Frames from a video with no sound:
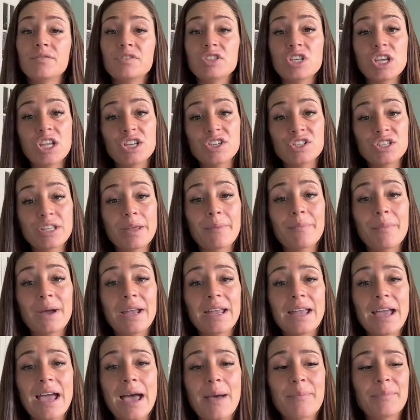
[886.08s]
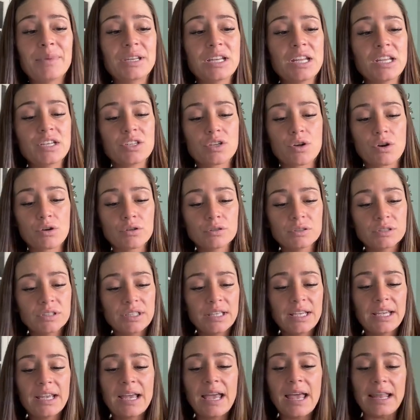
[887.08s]
of change that might happen
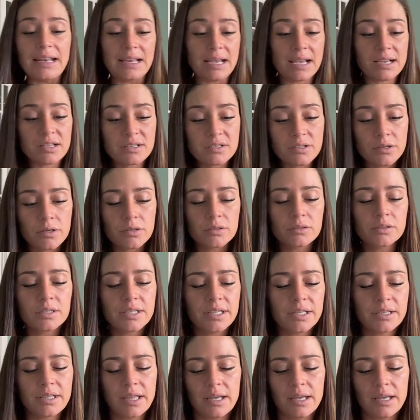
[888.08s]
internally and externally.